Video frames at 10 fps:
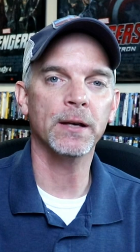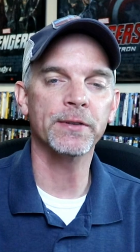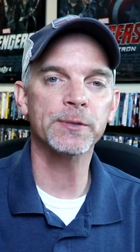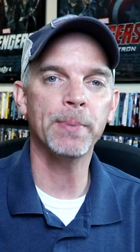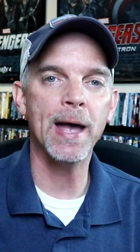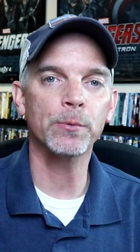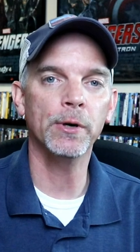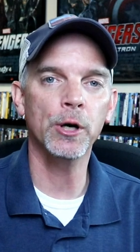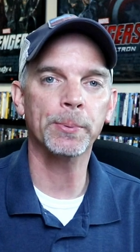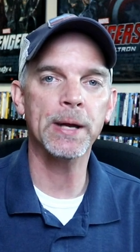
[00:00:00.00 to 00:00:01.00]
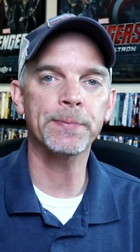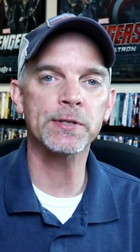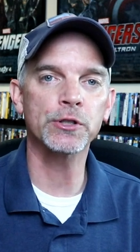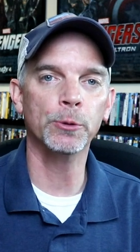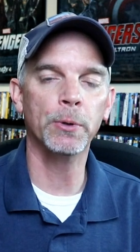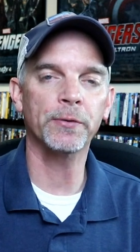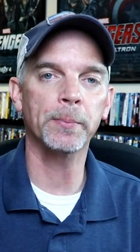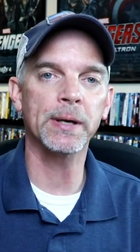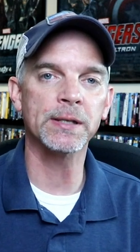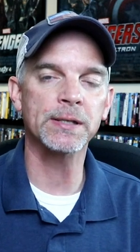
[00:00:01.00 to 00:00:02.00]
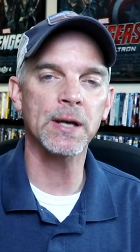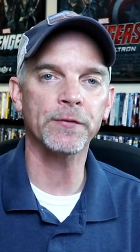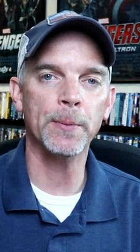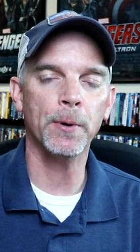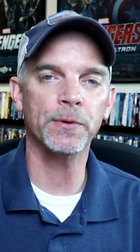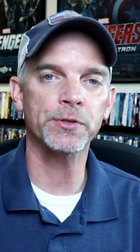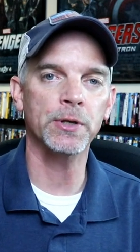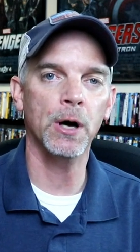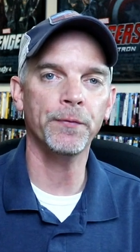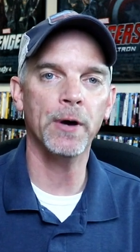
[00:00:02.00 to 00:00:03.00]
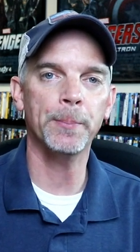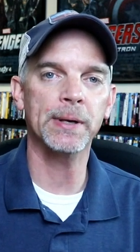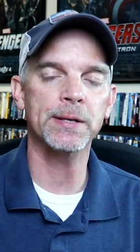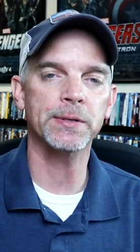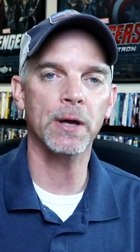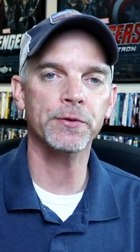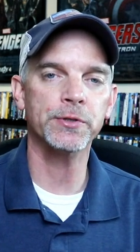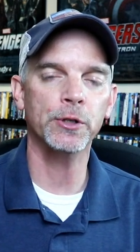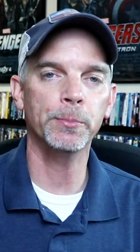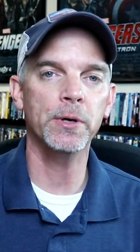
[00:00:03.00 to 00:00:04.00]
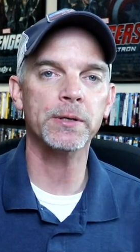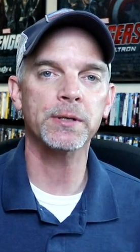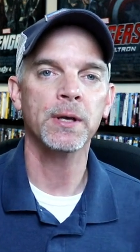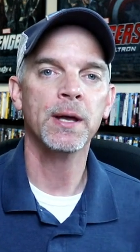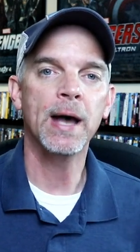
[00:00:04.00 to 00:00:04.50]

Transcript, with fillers: Now this bag will help keep this steelbook from getting scuffed up on the shelf up against the other steelbooks.